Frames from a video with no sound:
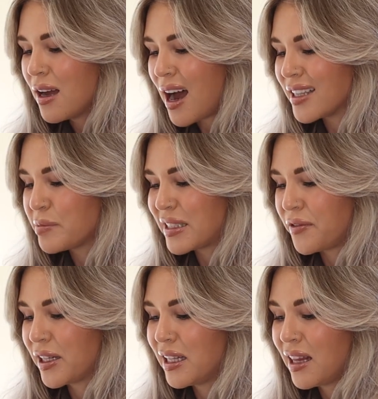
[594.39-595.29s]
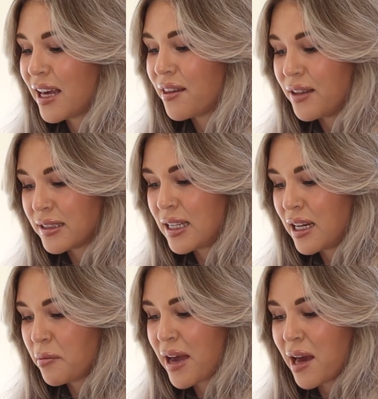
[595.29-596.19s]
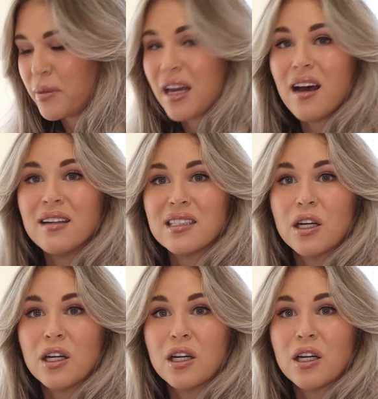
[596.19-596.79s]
I specifically like this heating pad because